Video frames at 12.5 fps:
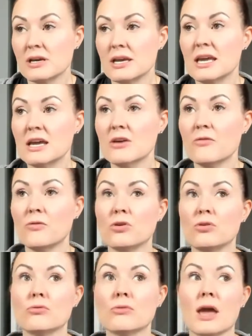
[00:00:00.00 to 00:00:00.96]
If
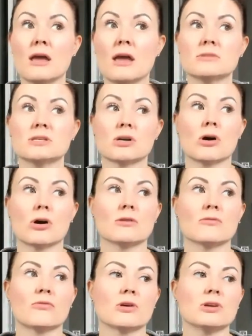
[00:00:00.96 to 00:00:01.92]
you came to
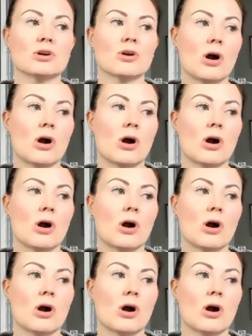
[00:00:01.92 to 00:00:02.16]
carnivore and you're